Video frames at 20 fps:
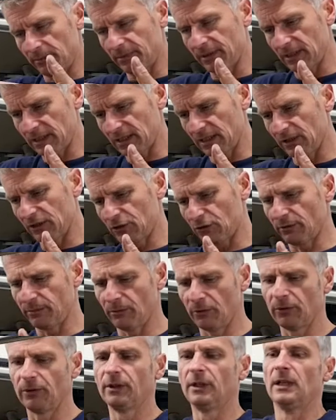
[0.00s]
be able to get the trim
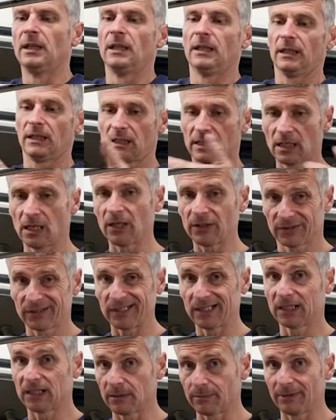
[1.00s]
on. The glass
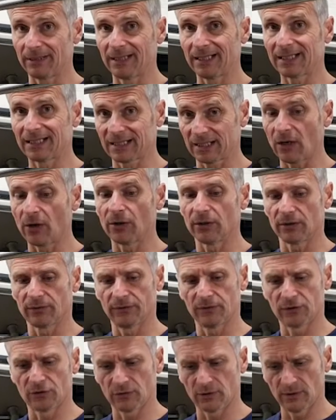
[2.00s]
needs to be this side of
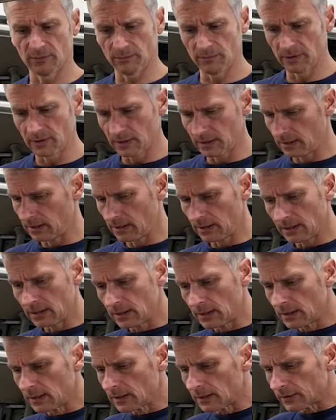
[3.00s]
the trim.
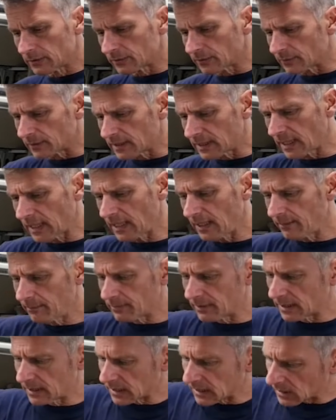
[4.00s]
It can
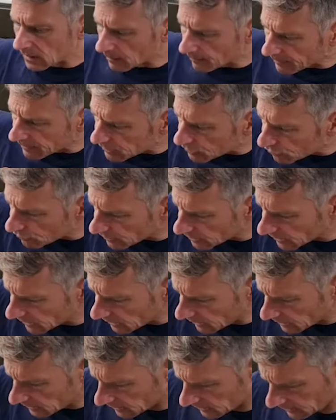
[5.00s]
be a little bit tricky.